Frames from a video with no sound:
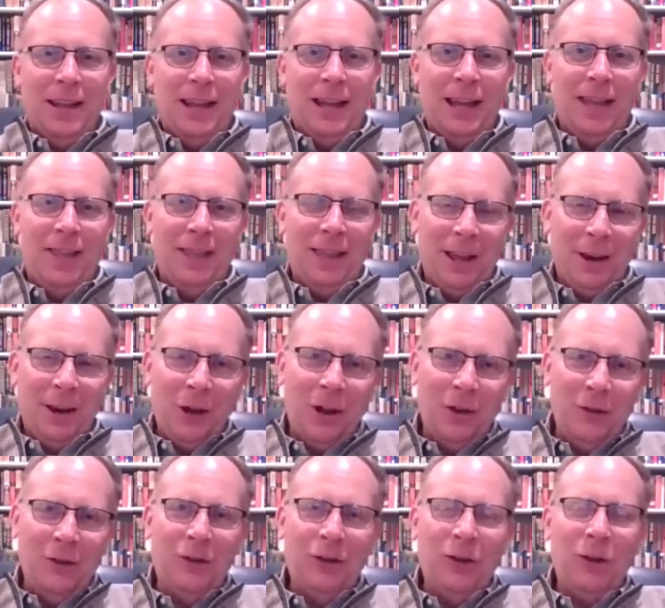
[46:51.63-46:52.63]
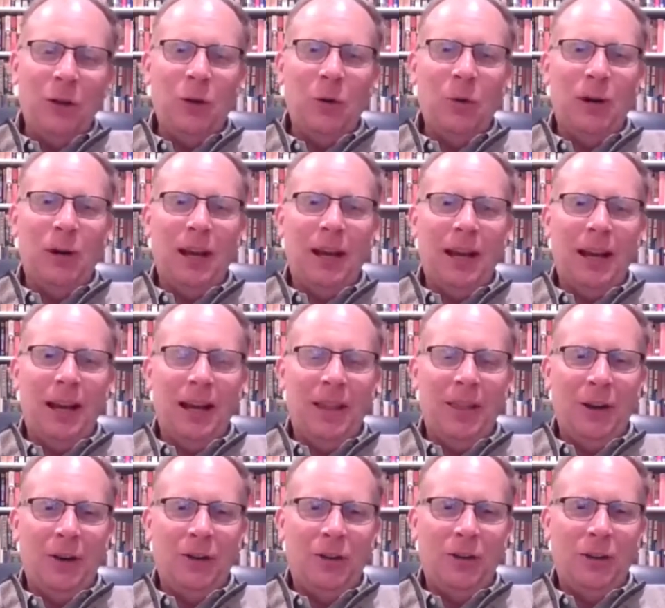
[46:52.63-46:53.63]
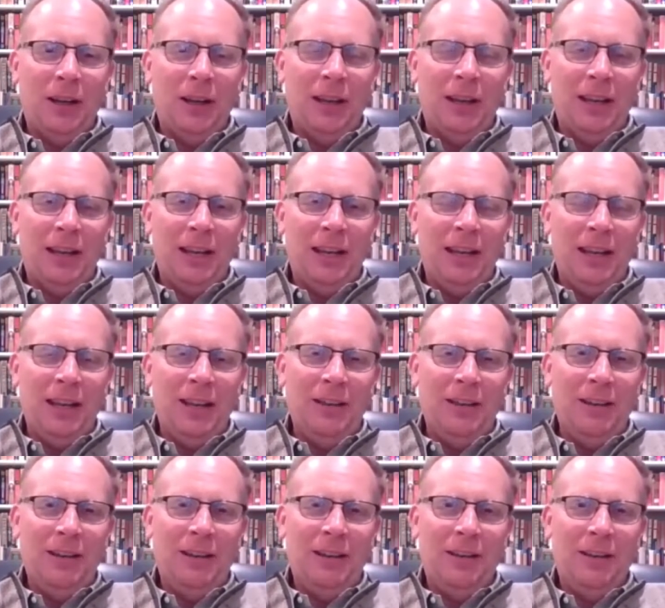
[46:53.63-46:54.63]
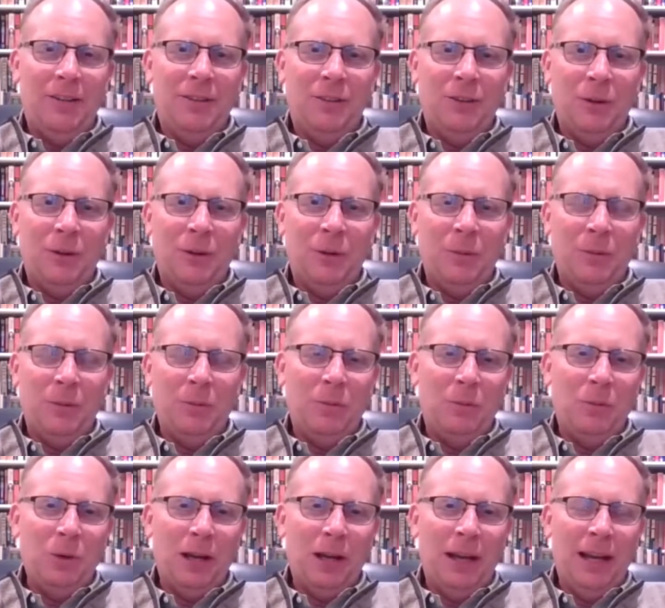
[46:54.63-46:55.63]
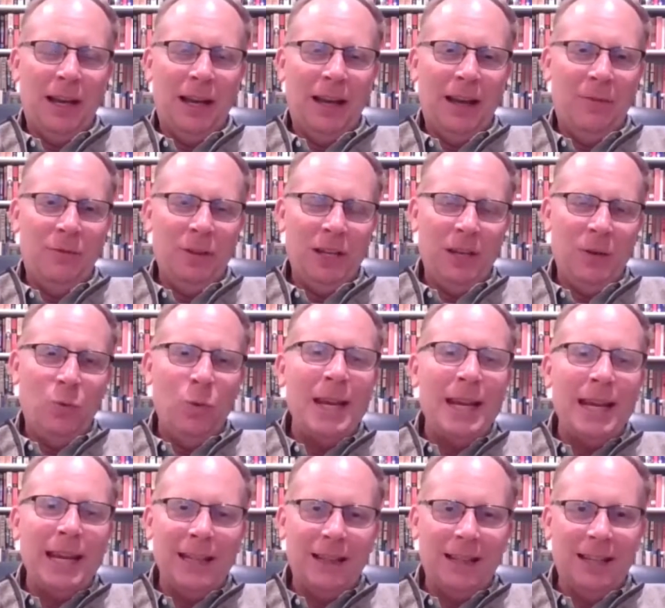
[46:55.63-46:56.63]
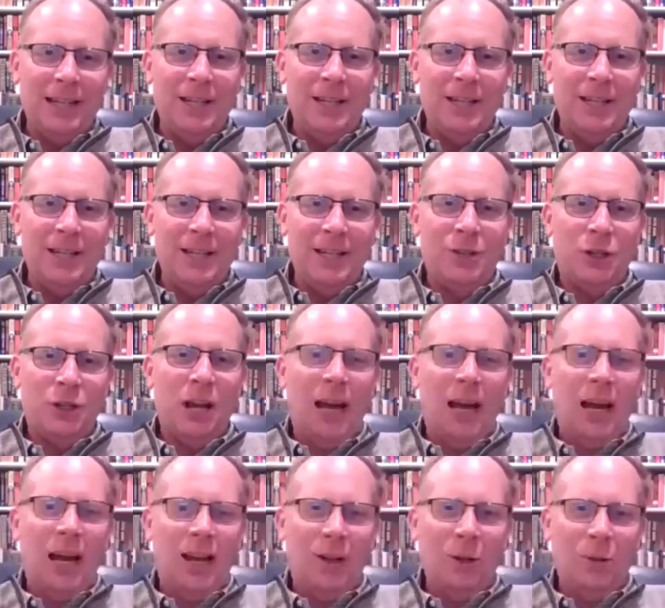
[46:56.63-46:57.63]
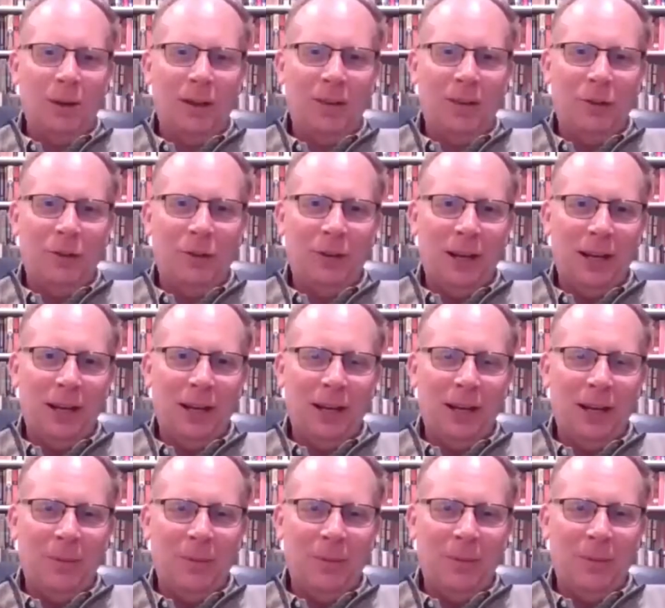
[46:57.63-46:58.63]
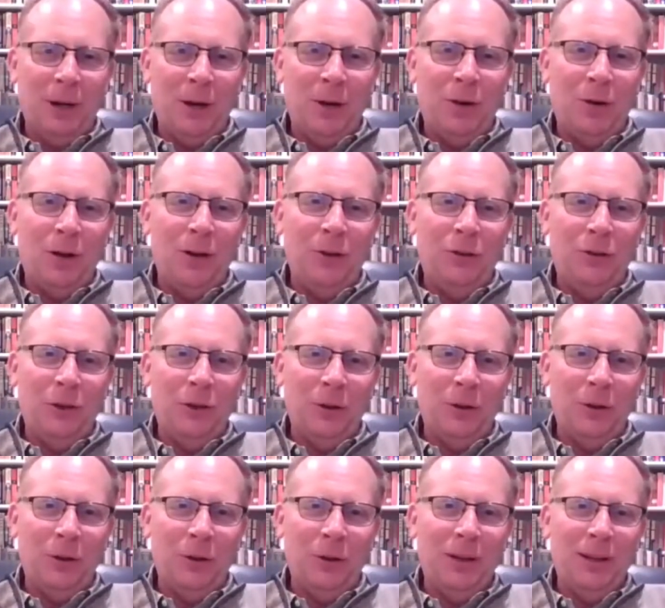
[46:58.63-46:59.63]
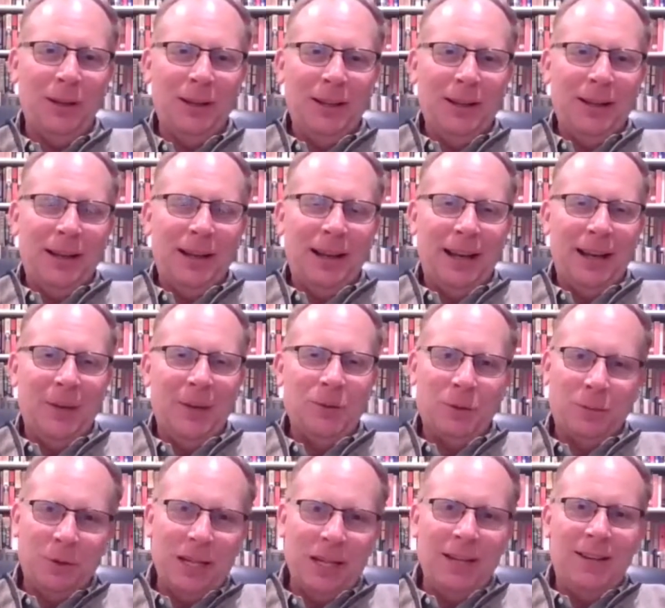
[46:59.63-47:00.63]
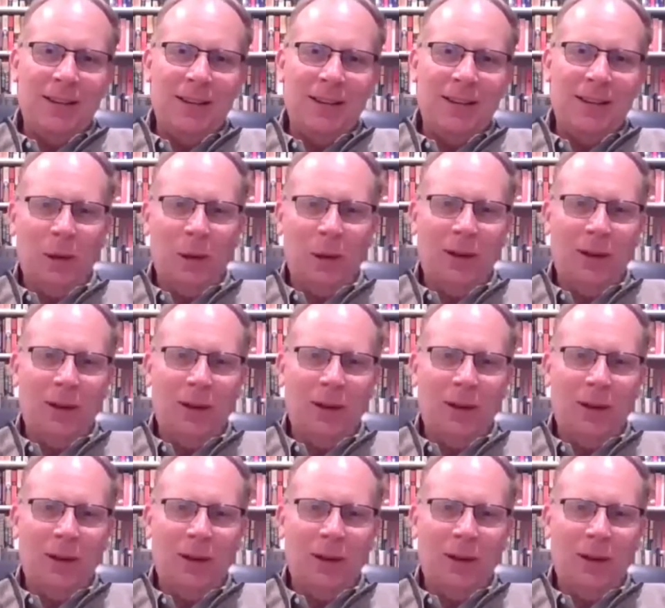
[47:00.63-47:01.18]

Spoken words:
And then also there's in some the WikiLeaks documents, there are also some details about